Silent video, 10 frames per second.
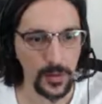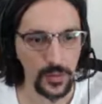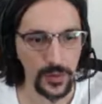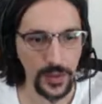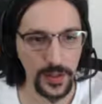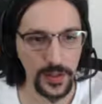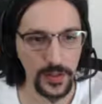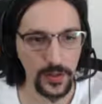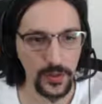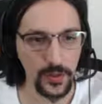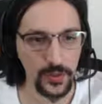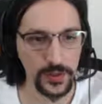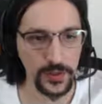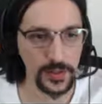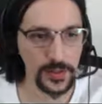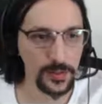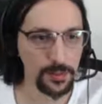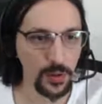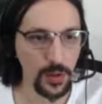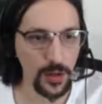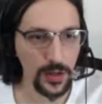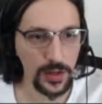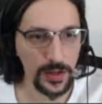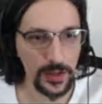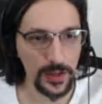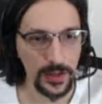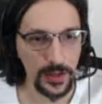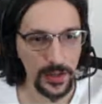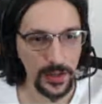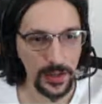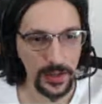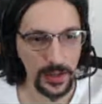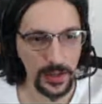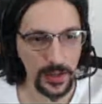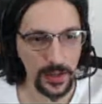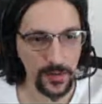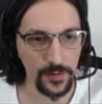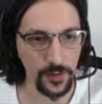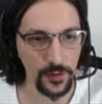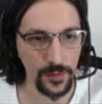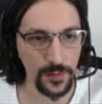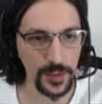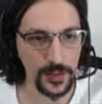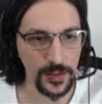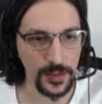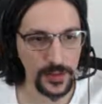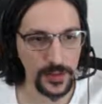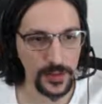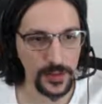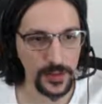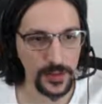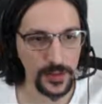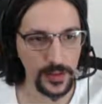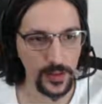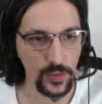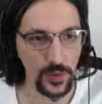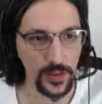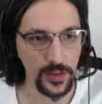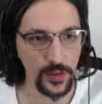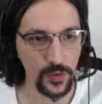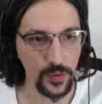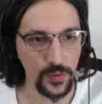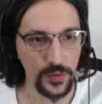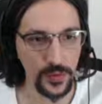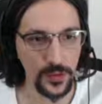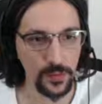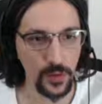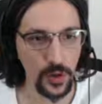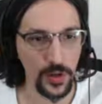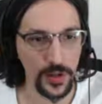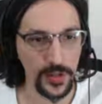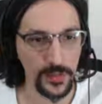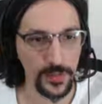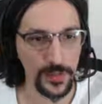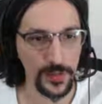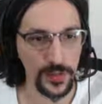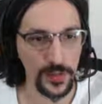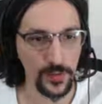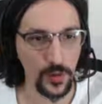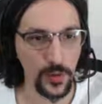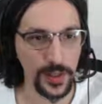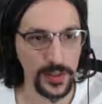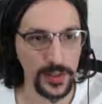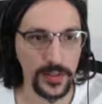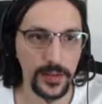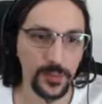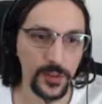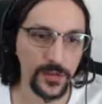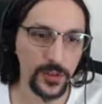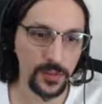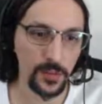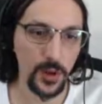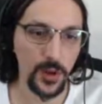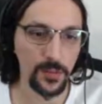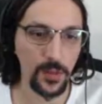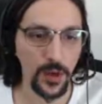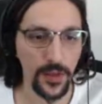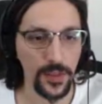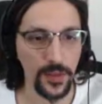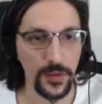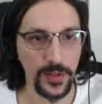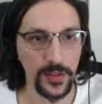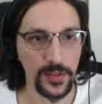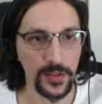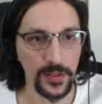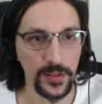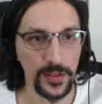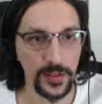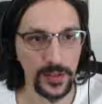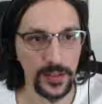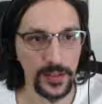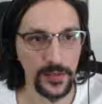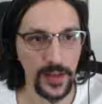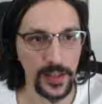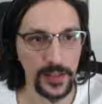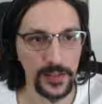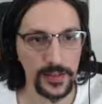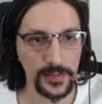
Okay, so this is the block. Vote bits is 1, so this block is voting that the previous block 330, is valid.